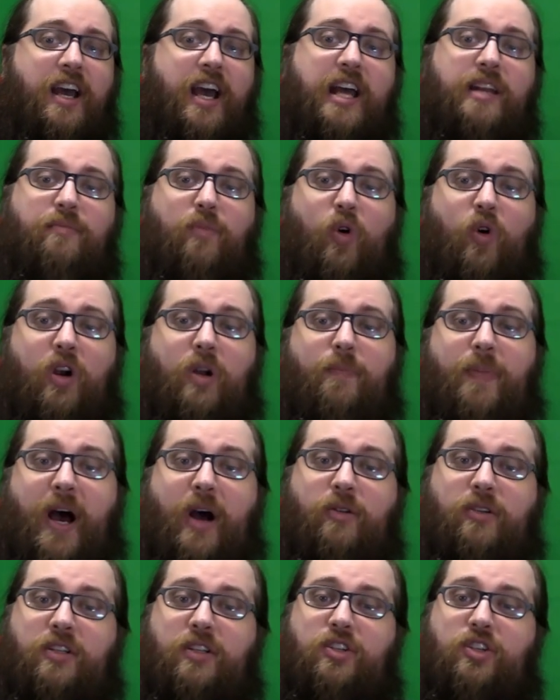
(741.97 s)
and more
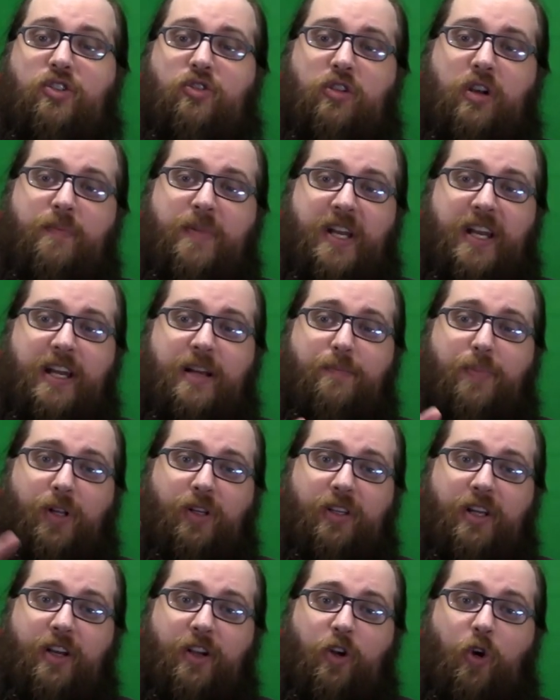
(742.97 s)
about distributing
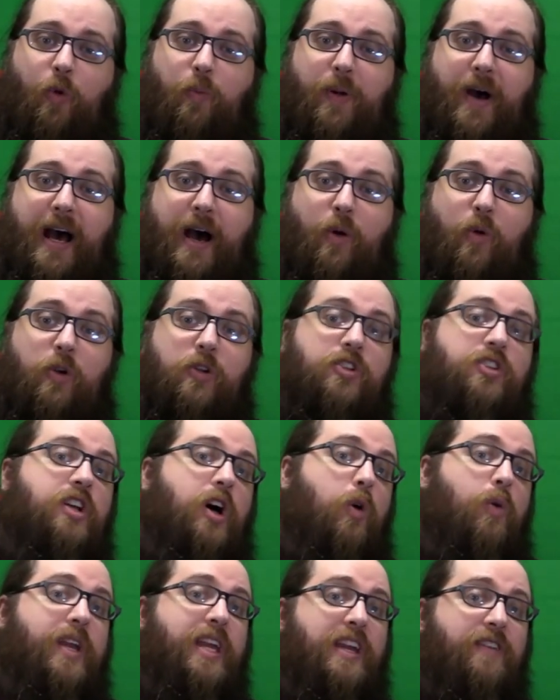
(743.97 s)
political power
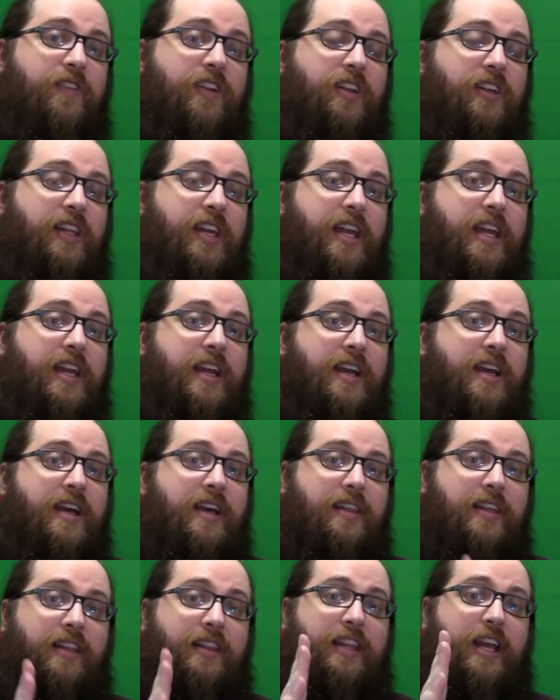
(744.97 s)
so evenly
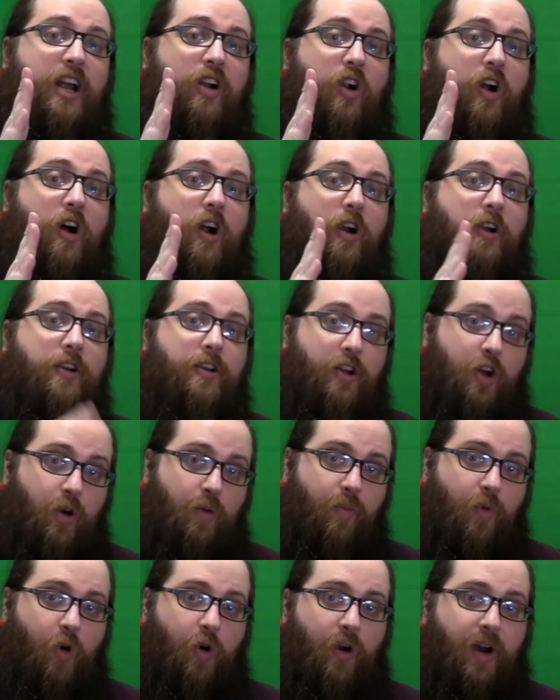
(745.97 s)
that there are no
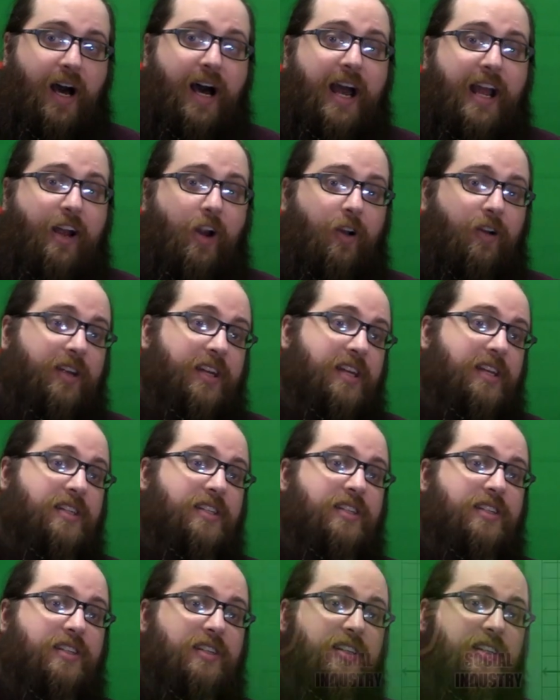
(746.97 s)
more
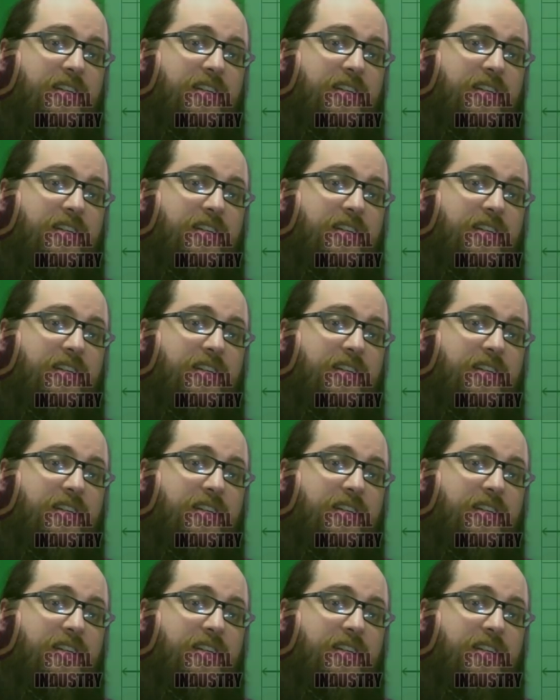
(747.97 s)
hierarchies.